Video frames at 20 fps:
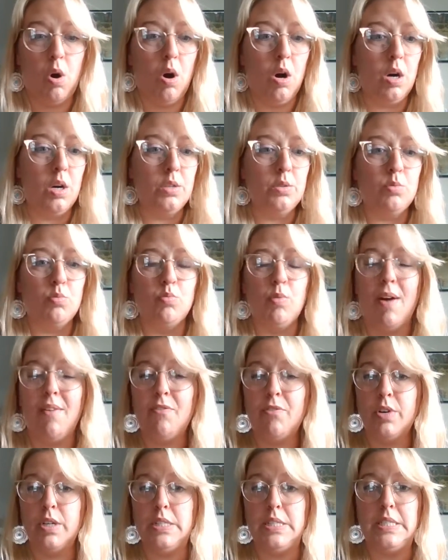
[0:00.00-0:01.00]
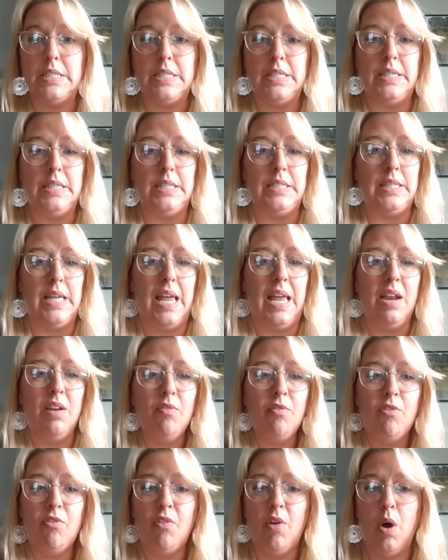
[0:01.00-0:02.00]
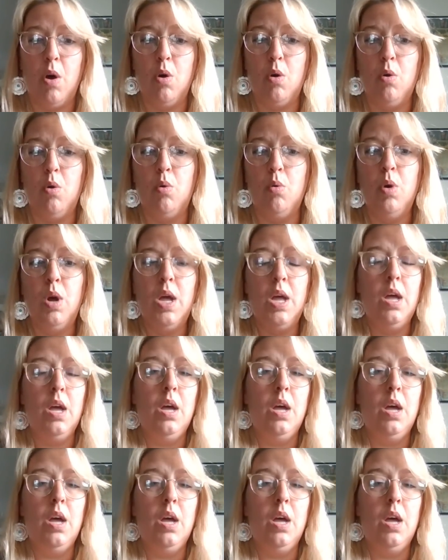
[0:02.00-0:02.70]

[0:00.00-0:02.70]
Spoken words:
cards, references, info.